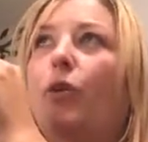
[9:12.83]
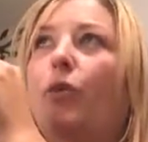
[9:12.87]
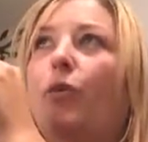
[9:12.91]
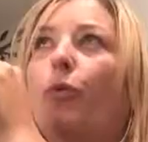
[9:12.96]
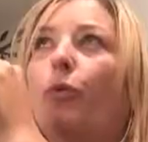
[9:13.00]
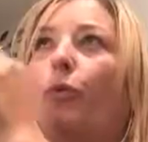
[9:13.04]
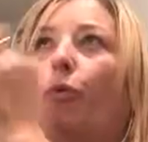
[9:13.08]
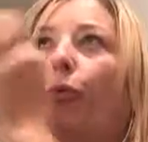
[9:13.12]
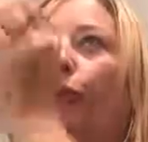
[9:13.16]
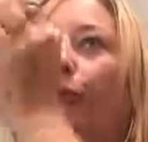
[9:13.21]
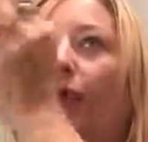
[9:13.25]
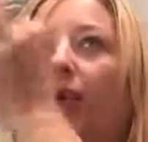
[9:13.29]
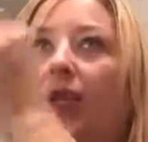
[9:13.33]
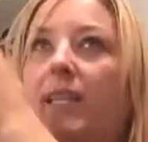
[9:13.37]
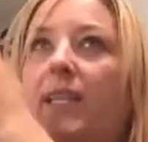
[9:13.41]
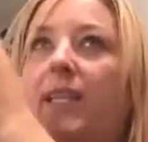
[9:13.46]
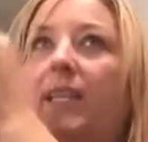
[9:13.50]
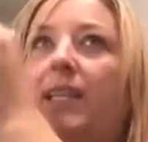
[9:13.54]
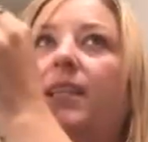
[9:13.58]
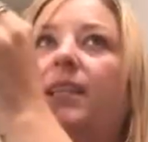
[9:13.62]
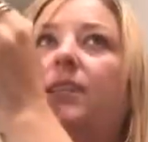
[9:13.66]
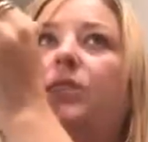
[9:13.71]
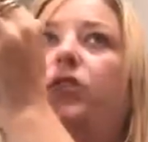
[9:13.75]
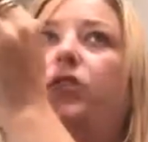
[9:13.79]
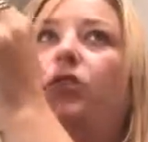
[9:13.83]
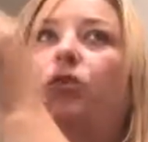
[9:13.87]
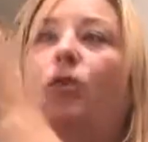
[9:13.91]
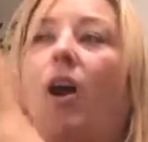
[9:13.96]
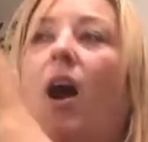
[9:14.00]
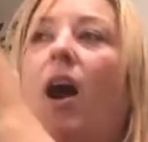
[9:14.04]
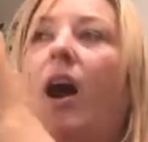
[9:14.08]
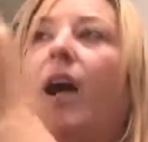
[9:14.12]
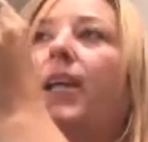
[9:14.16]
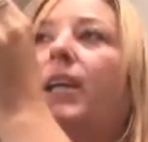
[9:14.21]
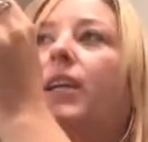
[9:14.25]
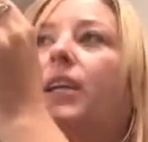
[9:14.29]
really
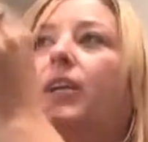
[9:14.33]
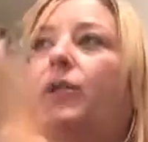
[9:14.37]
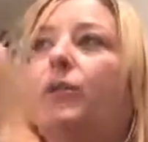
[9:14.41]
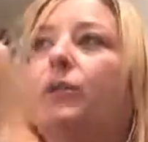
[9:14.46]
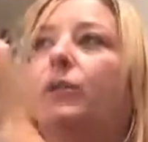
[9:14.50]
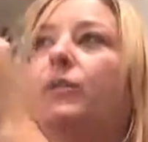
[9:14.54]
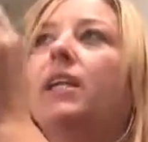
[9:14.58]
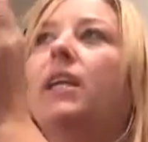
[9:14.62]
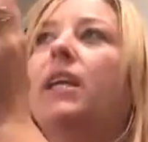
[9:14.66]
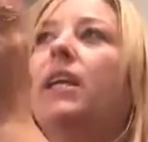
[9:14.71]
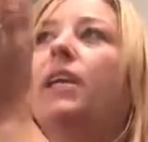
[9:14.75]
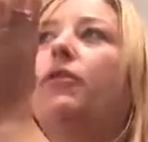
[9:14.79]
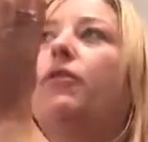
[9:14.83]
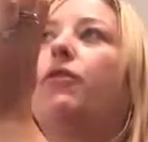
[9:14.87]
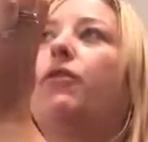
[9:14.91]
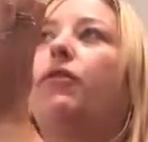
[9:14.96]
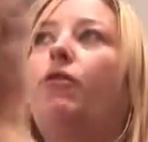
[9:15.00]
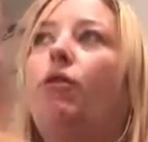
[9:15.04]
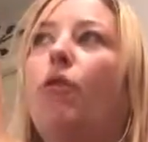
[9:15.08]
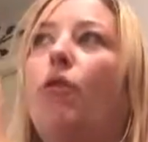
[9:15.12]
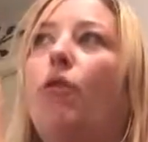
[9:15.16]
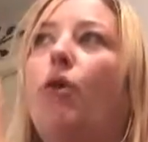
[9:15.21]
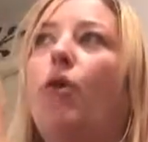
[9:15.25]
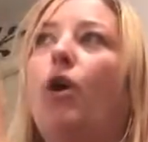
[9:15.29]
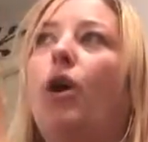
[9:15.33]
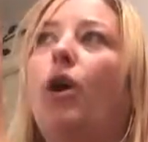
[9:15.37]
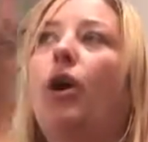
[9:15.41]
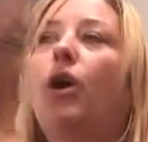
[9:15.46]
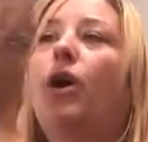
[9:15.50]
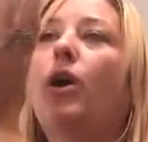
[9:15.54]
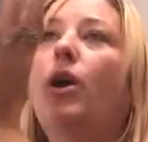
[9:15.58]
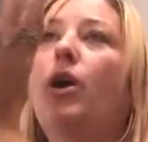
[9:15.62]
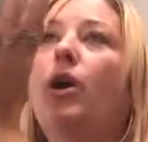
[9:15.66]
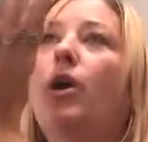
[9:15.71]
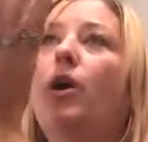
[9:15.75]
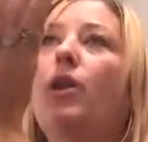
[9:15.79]
try using it
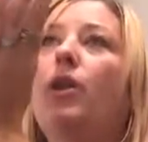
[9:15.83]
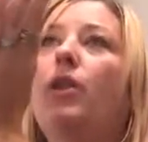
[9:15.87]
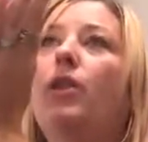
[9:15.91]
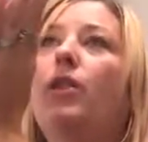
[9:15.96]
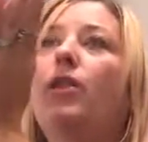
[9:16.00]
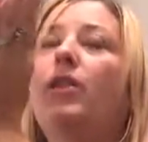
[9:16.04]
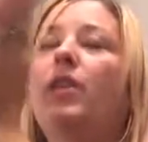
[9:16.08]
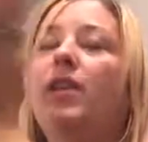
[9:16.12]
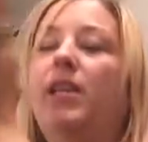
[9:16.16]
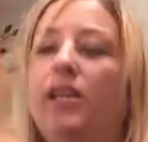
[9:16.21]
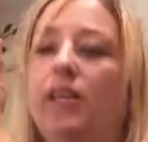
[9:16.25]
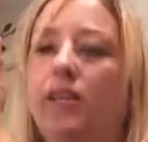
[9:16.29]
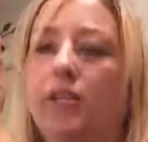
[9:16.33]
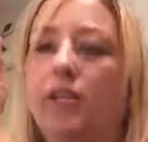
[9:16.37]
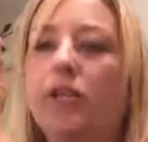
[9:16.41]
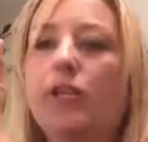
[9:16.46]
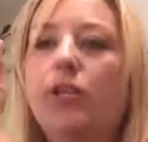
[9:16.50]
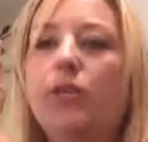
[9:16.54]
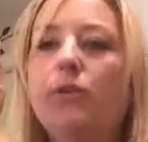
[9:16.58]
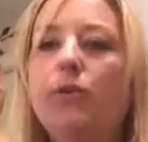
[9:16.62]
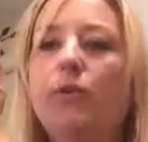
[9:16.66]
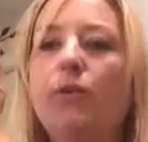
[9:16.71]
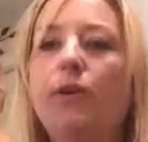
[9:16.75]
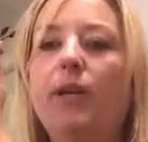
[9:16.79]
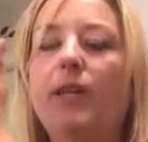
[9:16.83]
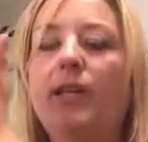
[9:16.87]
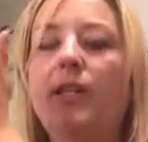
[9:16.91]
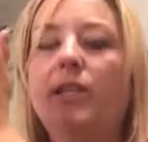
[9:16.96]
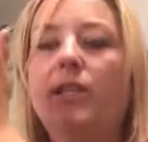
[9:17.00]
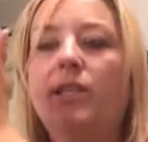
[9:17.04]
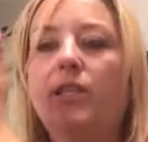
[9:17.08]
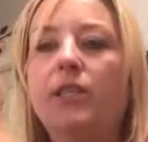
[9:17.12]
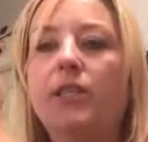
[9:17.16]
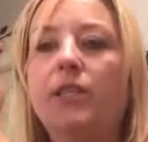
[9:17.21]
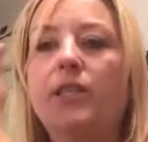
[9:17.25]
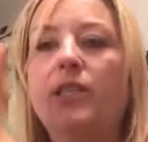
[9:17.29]
for the issue.
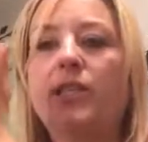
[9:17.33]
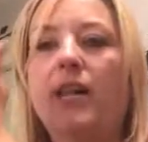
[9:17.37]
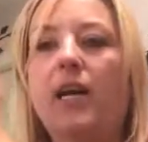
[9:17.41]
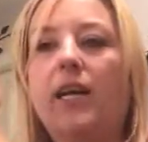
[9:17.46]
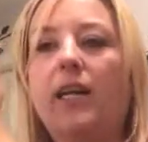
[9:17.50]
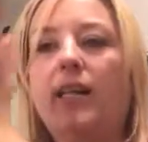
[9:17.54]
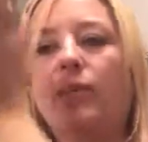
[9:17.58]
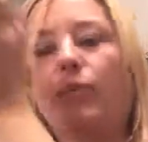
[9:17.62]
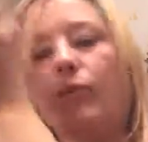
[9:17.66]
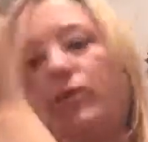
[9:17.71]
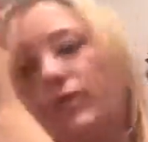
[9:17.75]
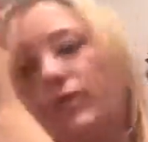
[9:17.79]
It just kind of